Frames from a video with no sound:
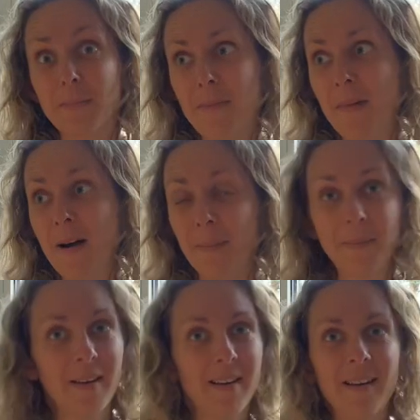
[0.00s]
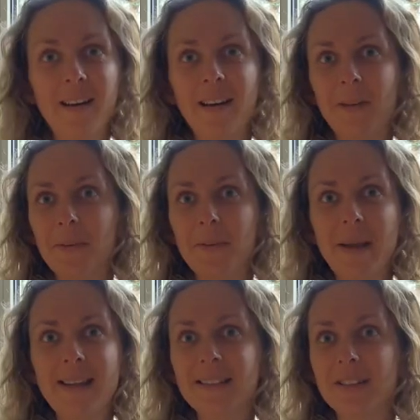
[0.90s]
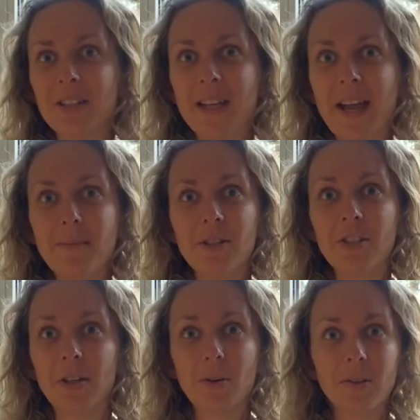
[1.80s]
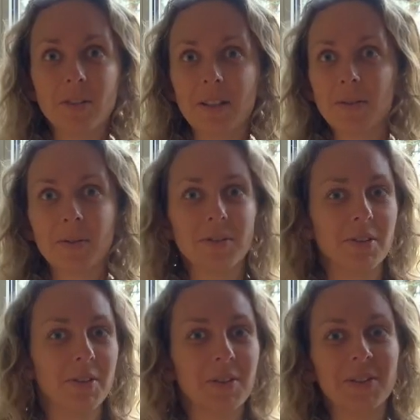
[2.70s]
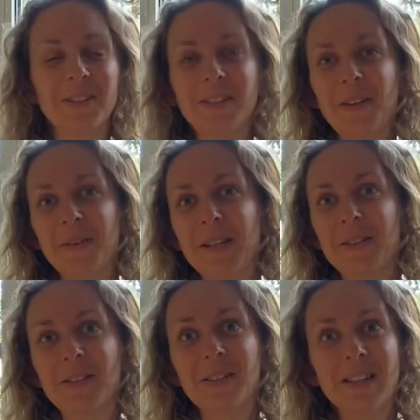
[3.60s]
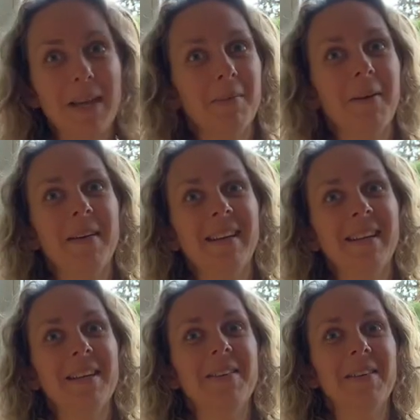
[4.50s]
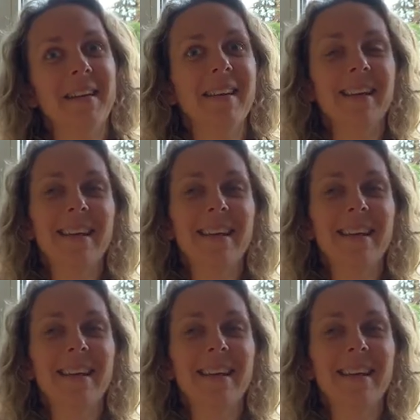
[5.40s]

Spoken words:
my mum, was amazing. She came and she cooked and cooked and cooked so that we could just keep going and keep going.